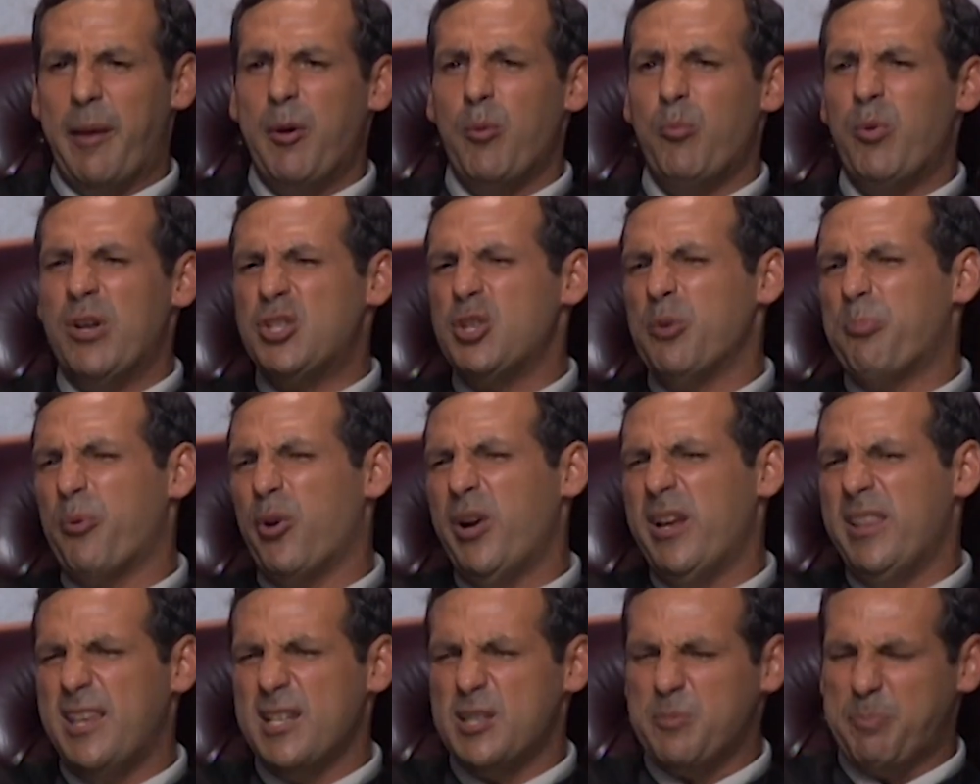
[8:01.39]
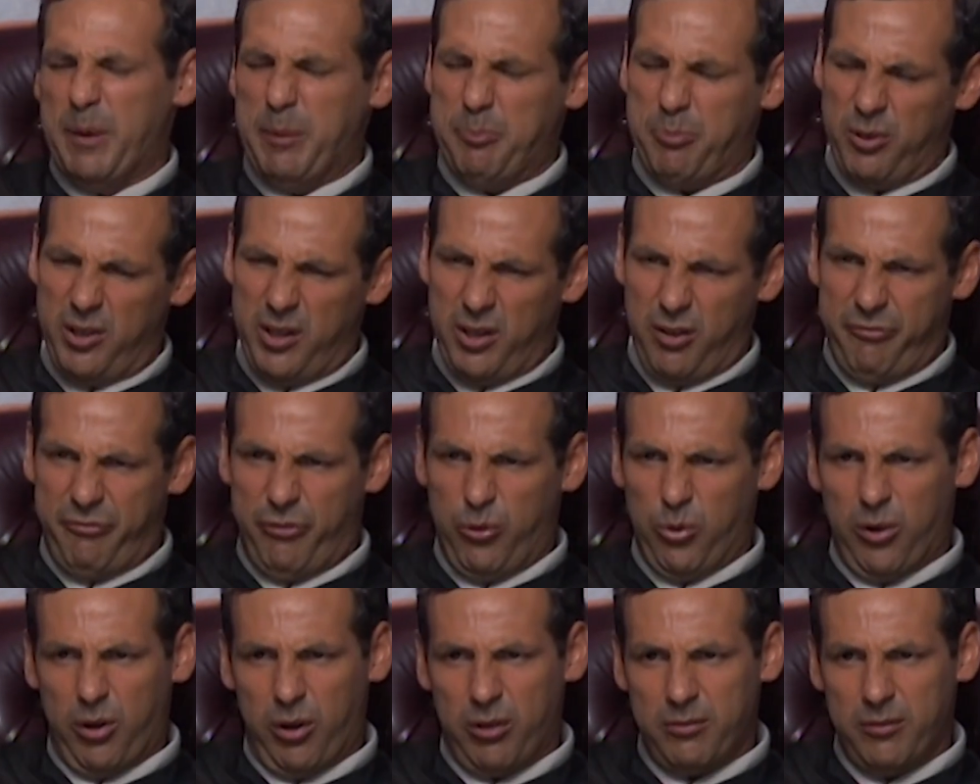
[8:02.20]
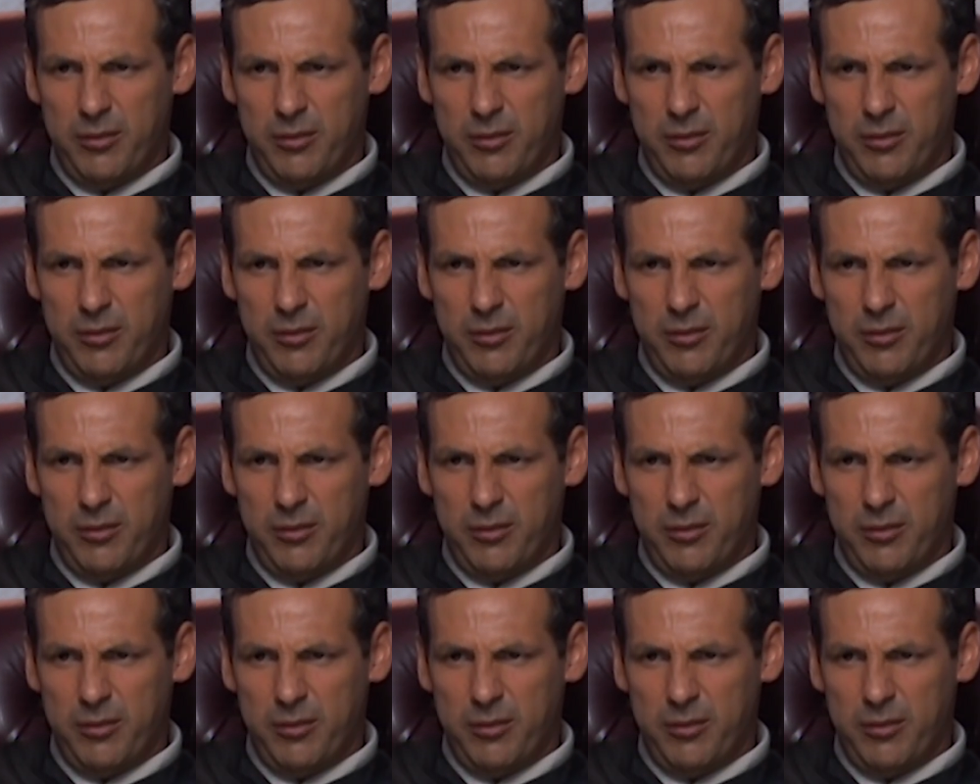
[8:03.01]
I mean, what'd you bring these people here for?